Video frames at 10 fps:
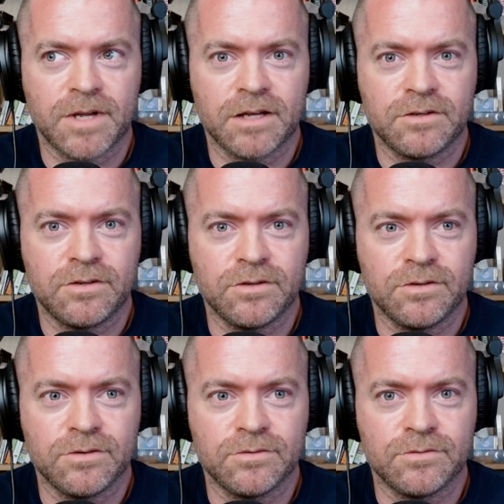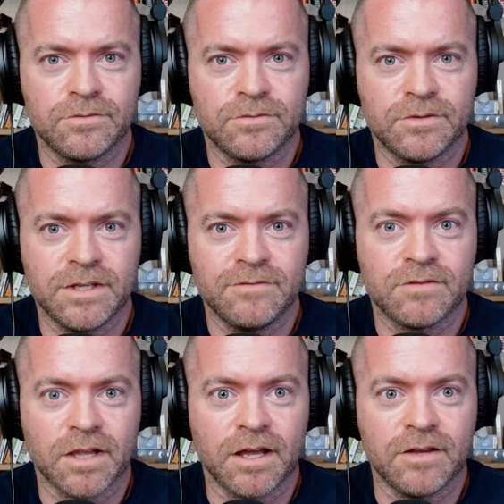Had to live
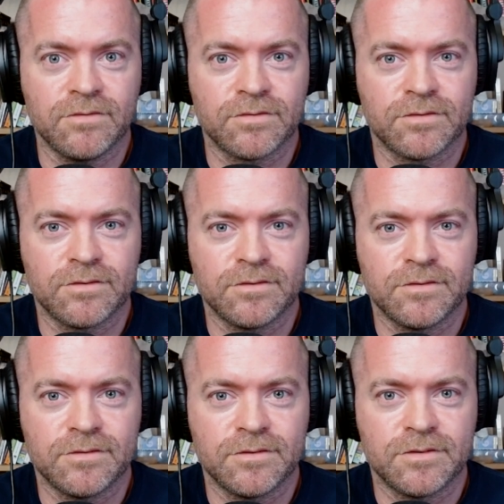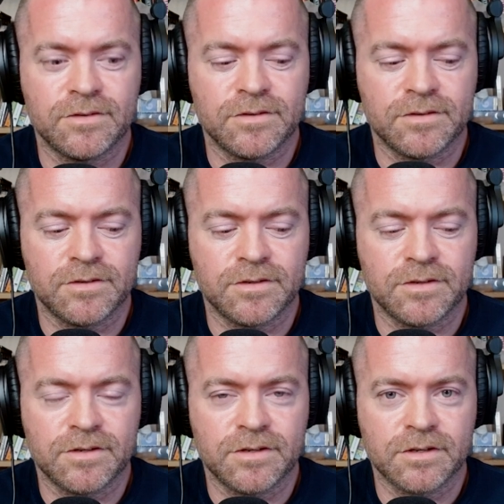life
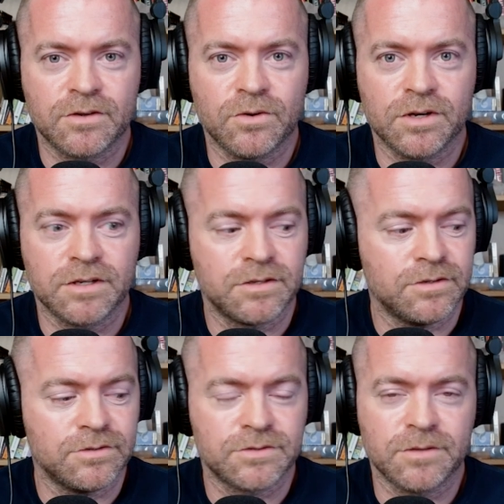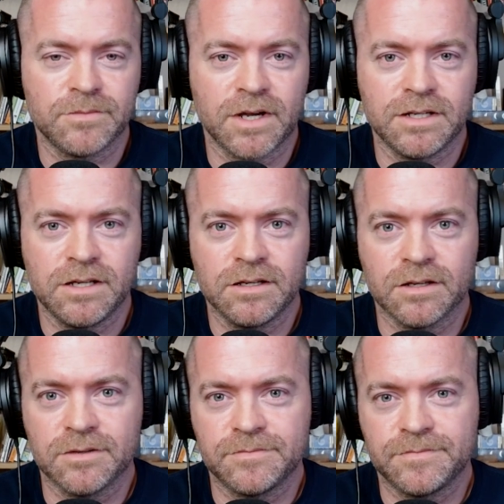according to some
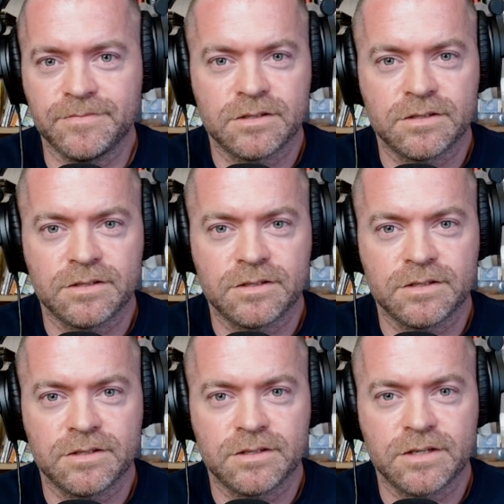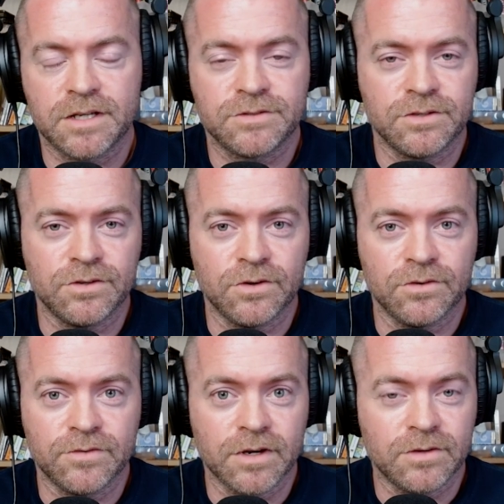ideal, as you
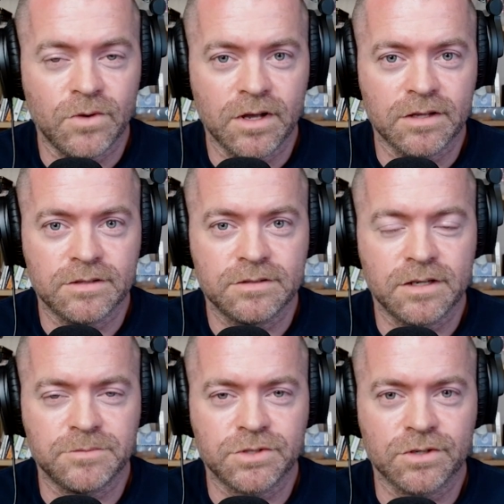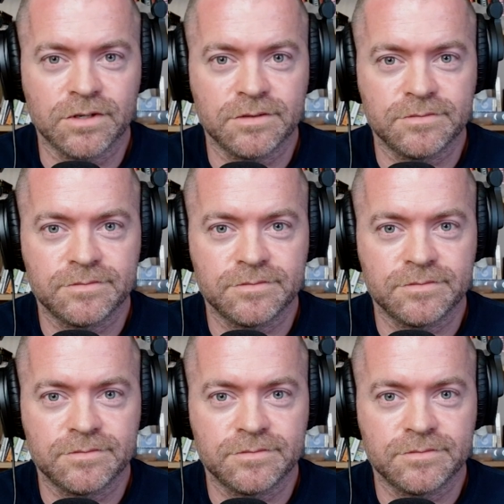know very well, I'm sure.